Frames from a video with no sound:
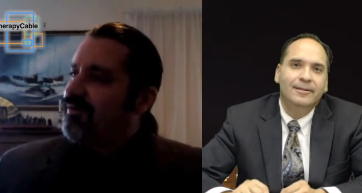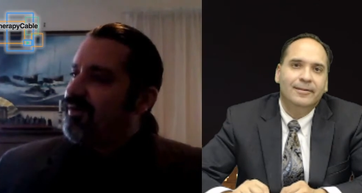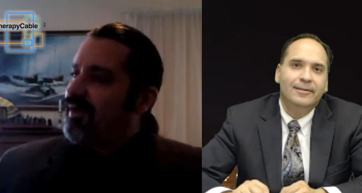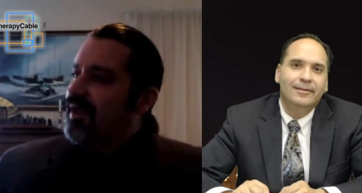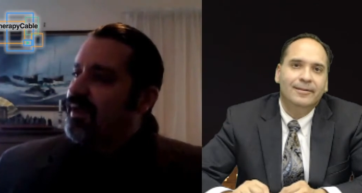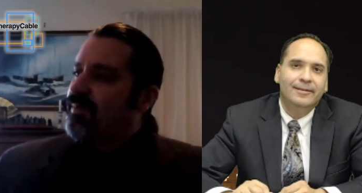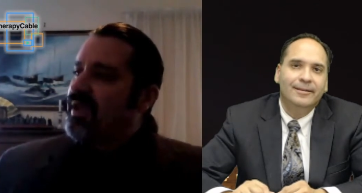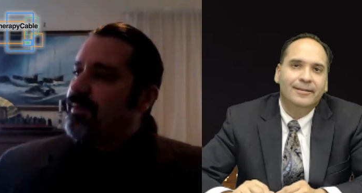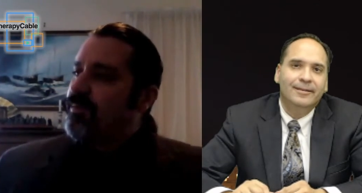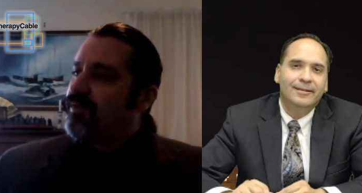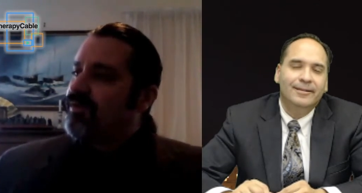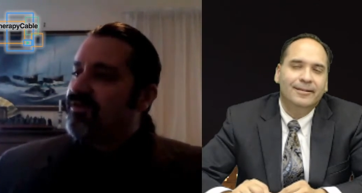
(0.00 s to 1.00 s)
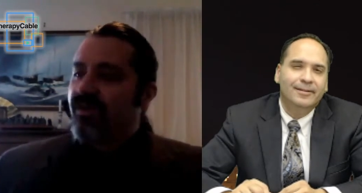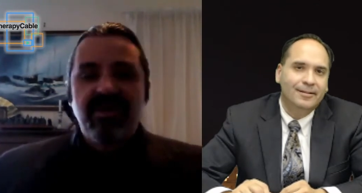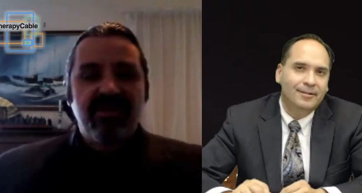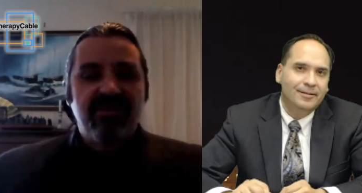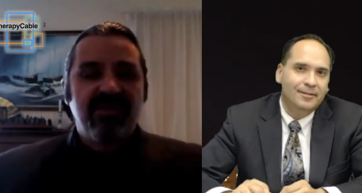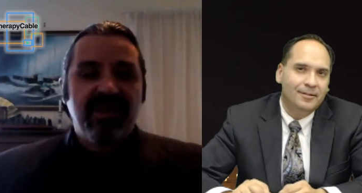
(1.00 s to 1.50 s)
Speaker 1: was it, people were
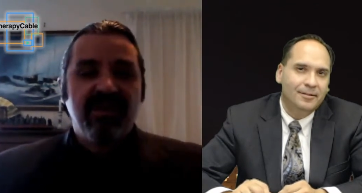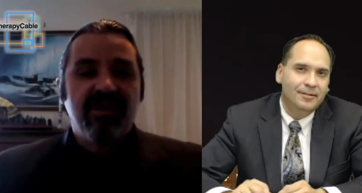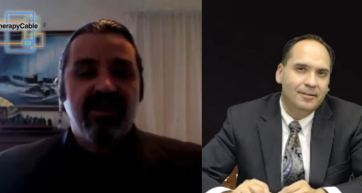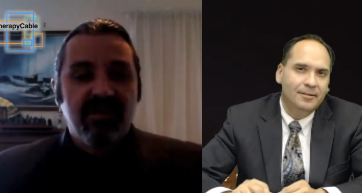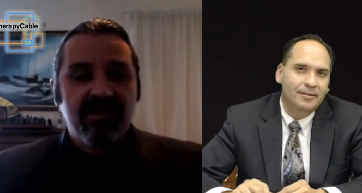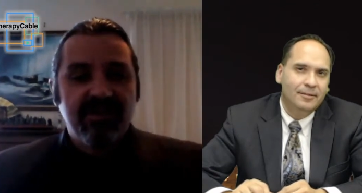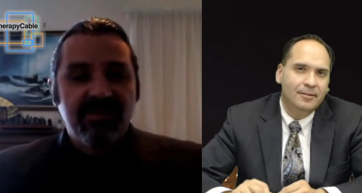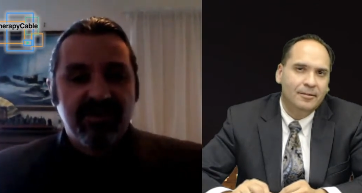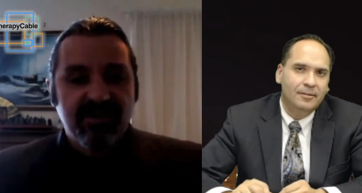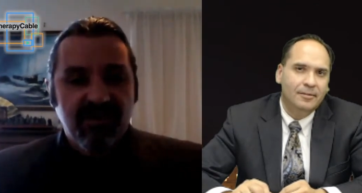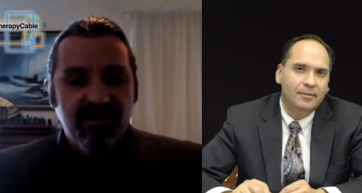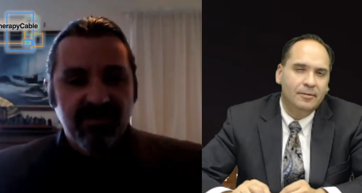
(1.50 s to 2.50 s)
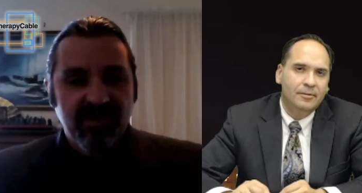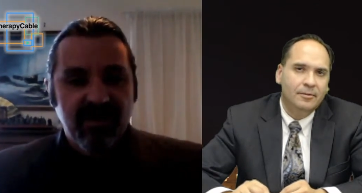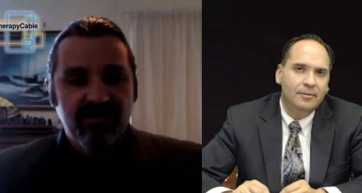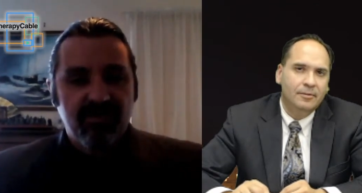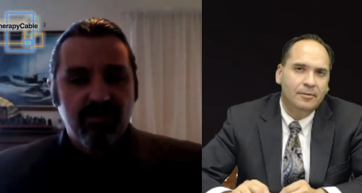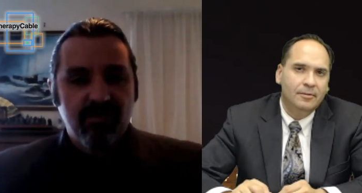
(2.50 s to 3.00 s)
sorry to see England going to the dogs
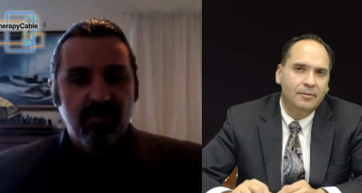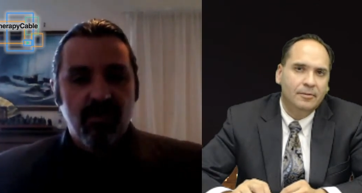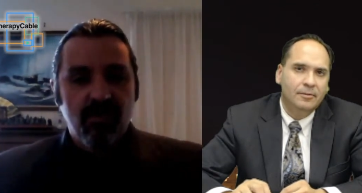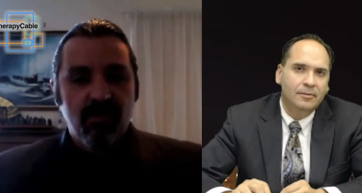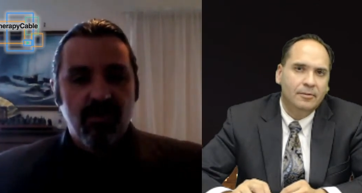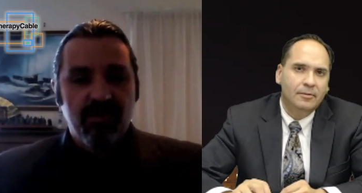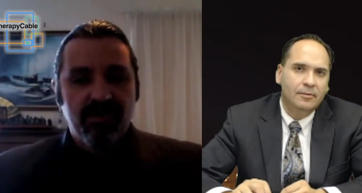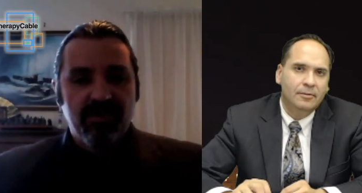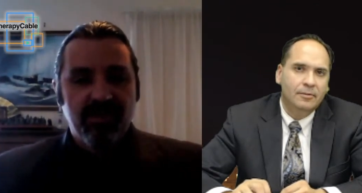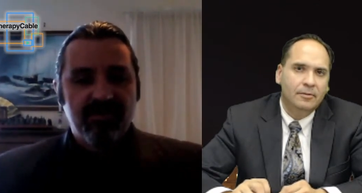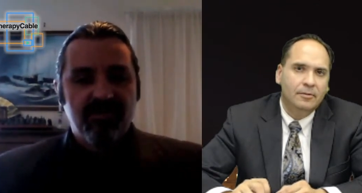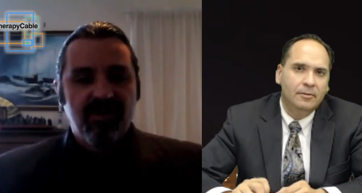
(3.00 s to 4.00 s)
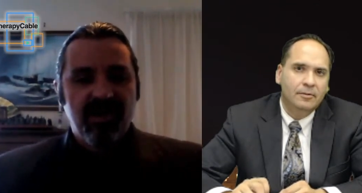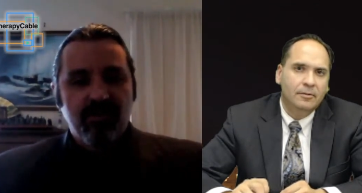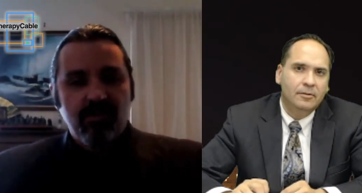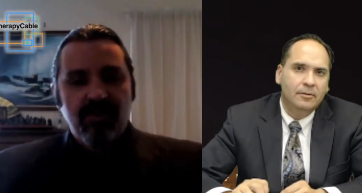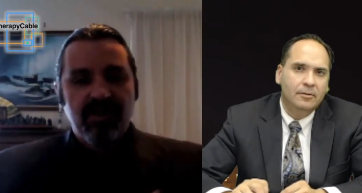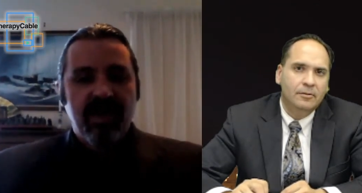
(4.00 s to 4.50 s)
after the war, and they were trying
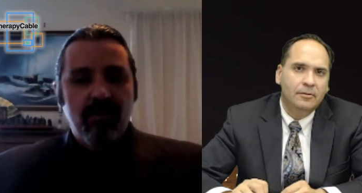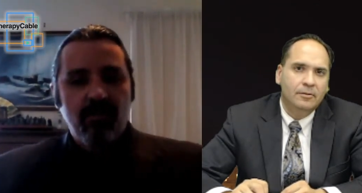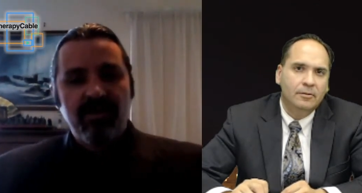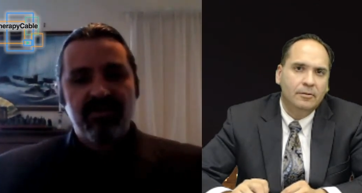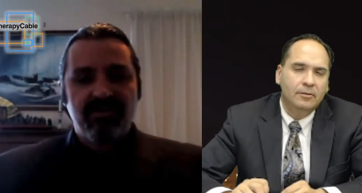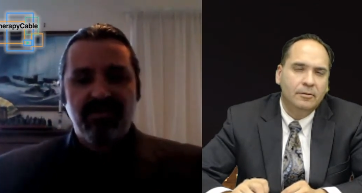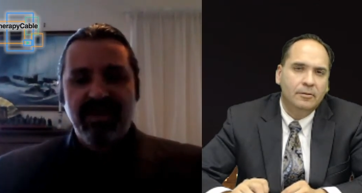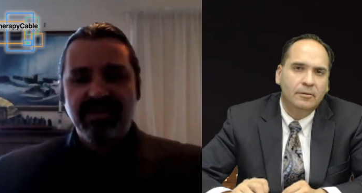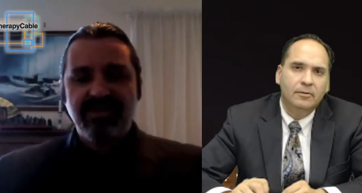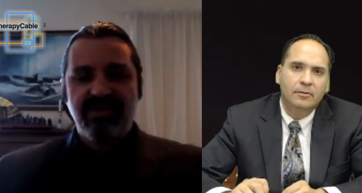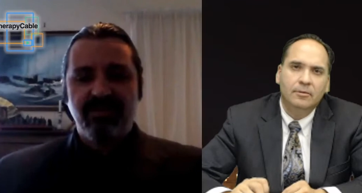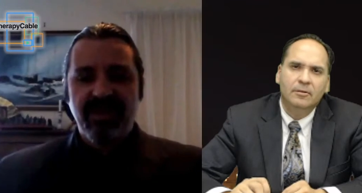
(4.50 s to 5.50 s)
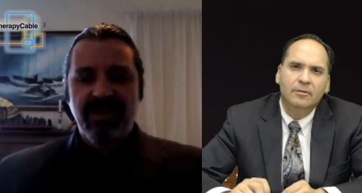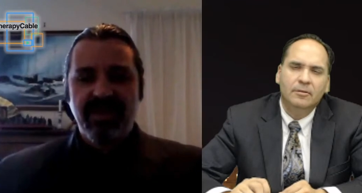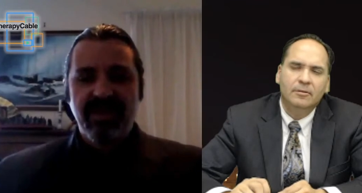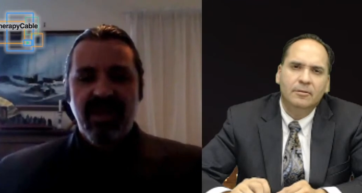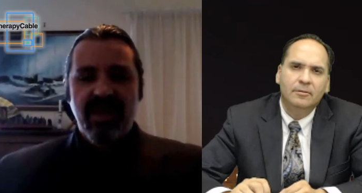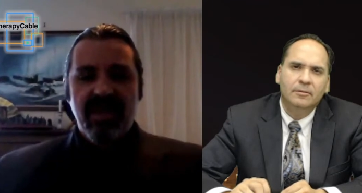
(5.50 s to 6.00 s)
to work out what does it mean to
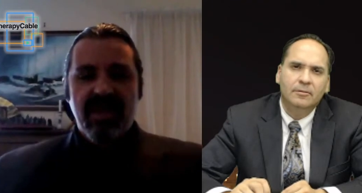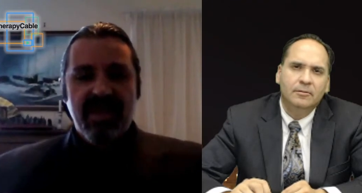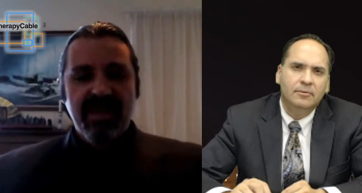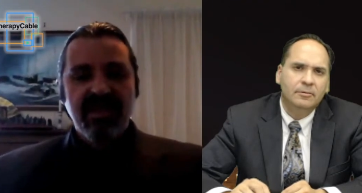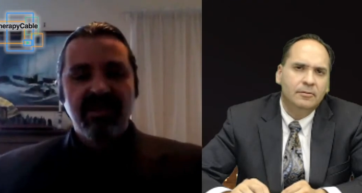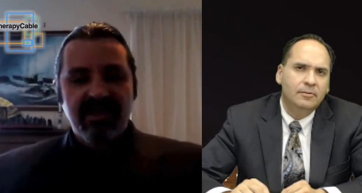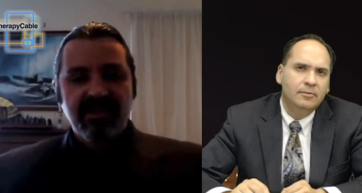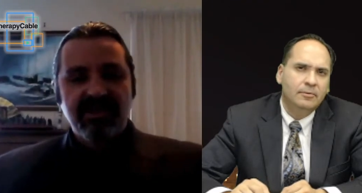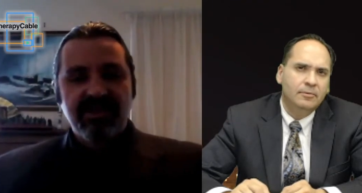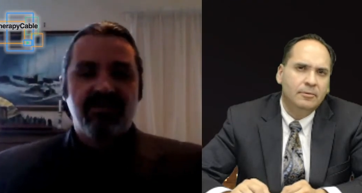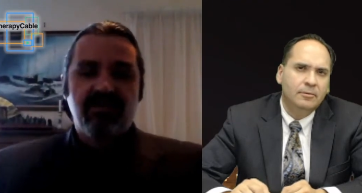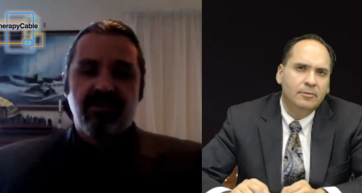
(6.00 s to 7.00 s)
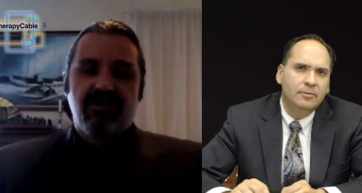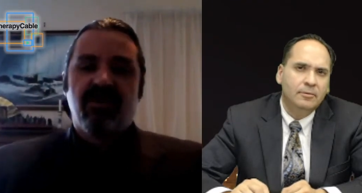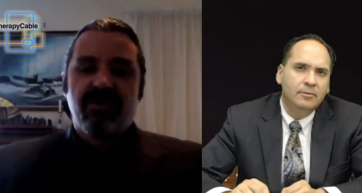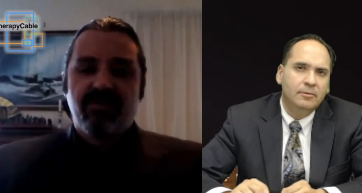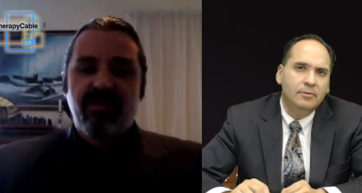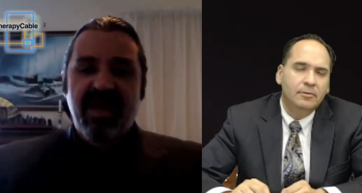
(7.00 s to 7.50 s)
be English if you're
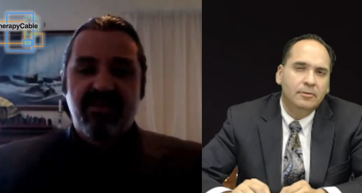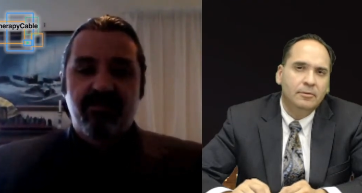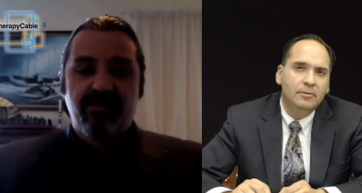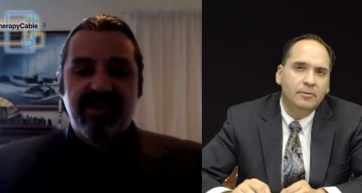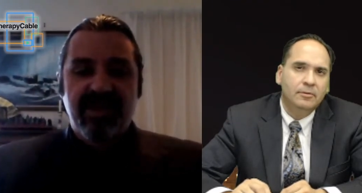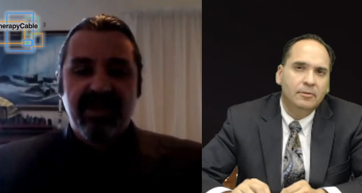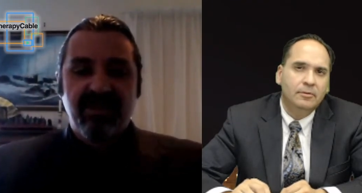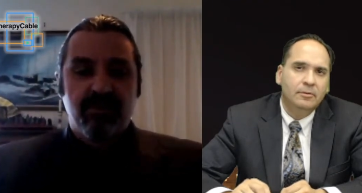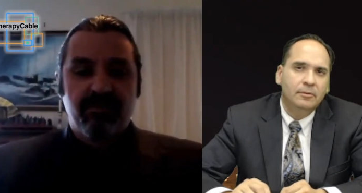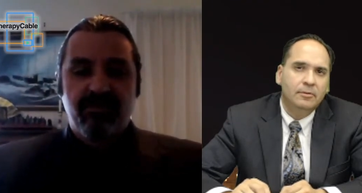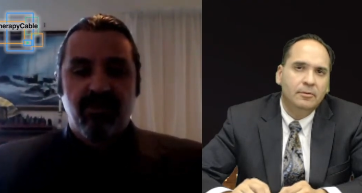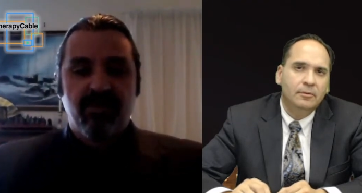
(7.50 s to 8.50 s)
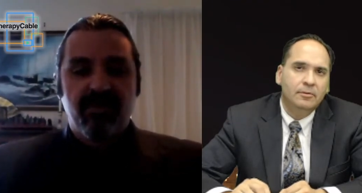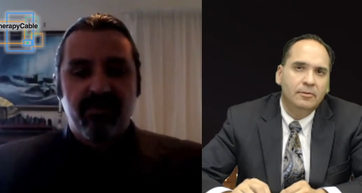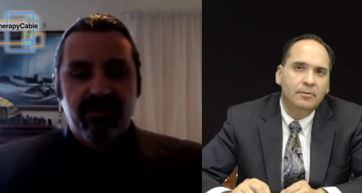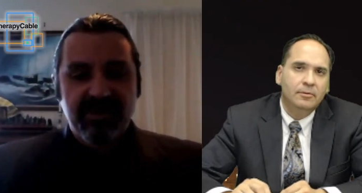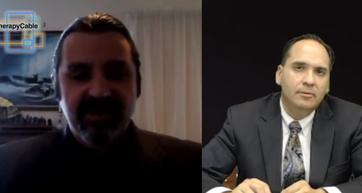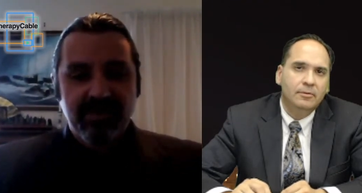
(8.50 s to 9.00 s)
not Pax Britannia, if you're not the
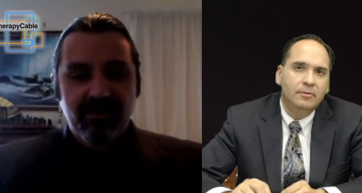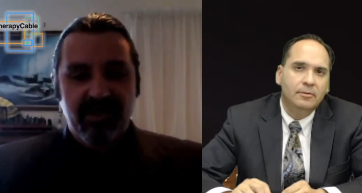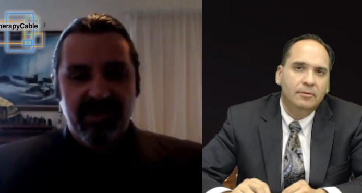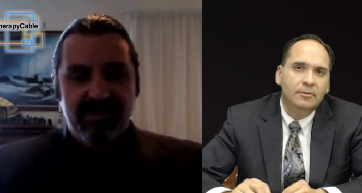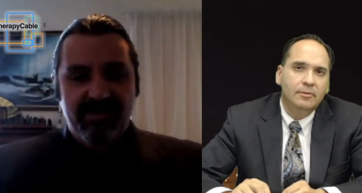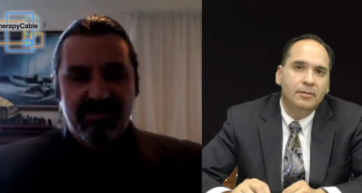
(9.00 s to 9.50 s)
British Empire.